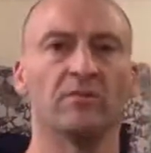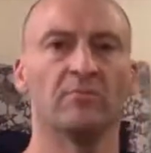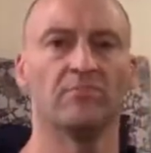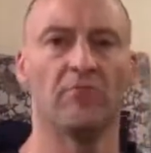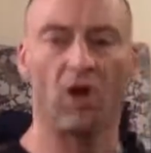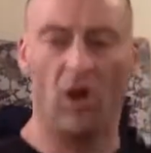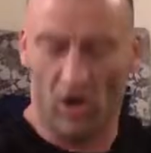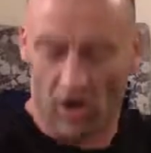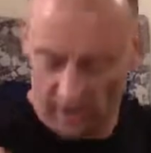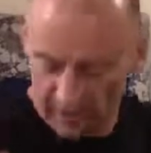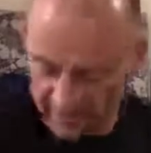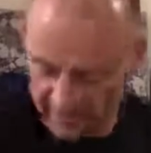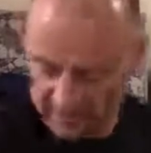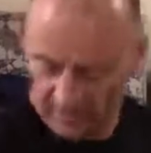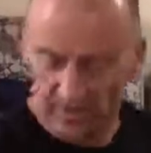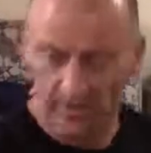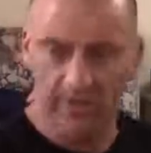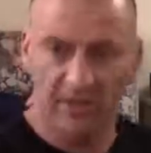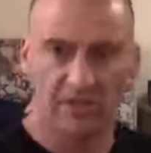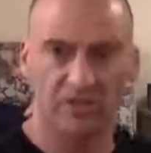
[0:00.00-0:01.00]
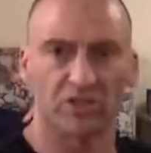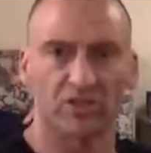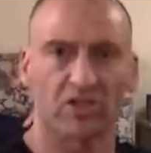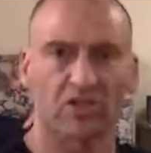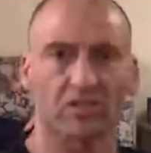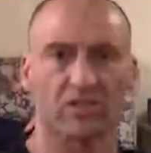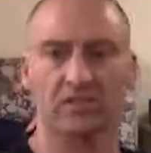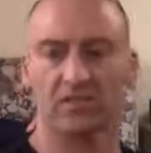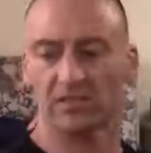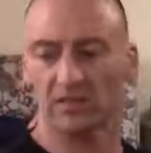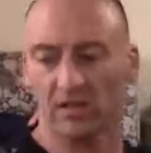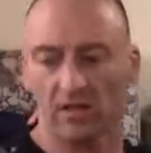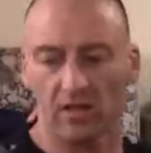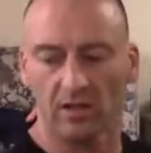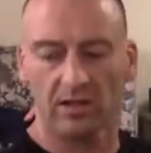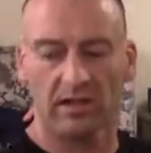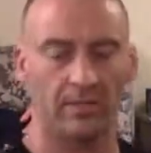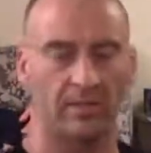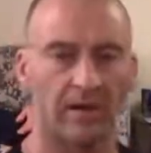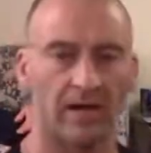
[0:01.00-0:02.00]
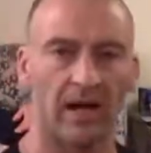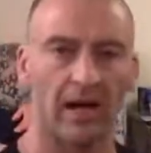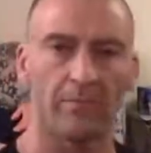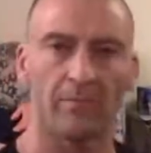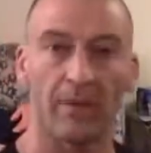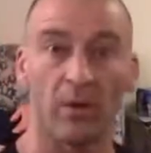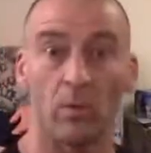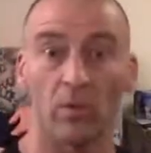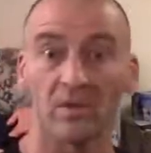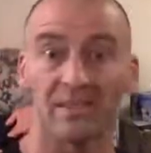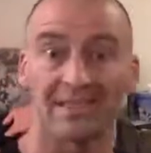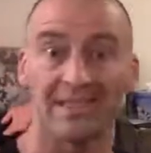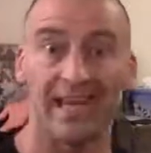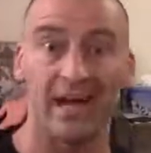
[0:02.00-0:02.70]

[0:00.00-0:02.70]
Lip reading: harness under my shirt to sort of keep it up, but we'll see how it